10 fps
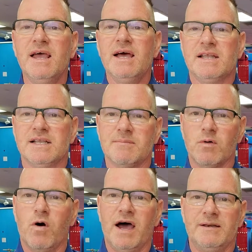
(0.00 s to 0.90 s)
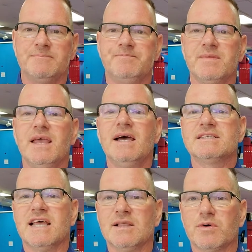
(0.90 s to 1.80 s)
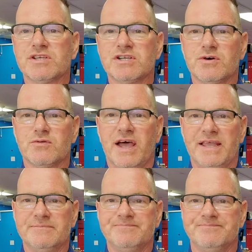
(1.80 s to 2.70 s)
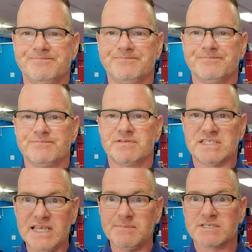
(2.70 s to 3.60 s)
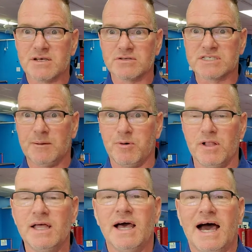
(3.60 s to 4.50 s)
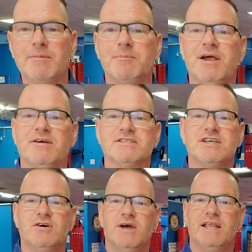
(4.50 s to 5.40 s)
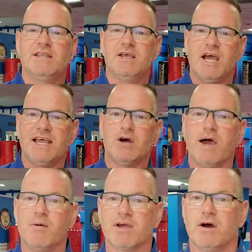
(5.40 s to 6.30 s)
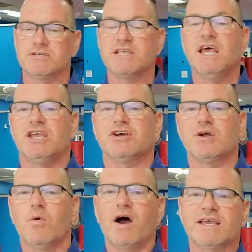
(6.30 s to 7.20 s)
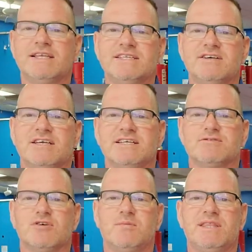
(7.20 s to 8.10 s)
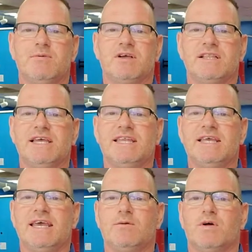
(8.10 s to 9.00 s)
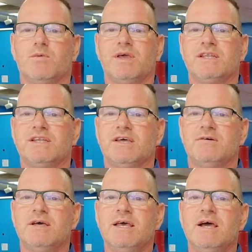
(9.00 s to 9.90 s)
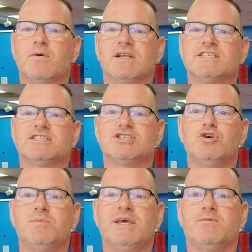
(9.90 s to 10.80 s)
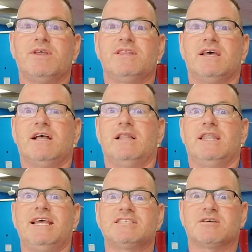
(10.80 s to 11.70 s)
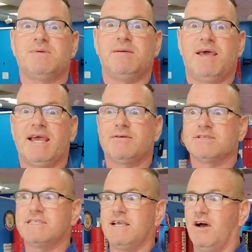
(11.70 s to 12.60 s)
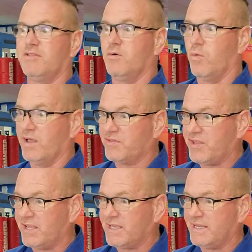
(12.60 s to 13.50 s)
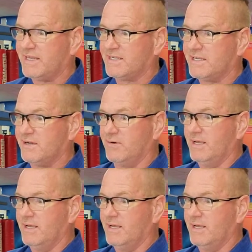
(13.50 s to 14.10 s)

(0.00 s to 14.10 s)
Number one, tell them what they're doing right. Seems so simple. I'm a parent too, and I know how it goes. You're going to walk into your kid's room and they were cleaning, and what are we going to do? We're going to zoom in with laser beam accuracy on the one thing they didn't do.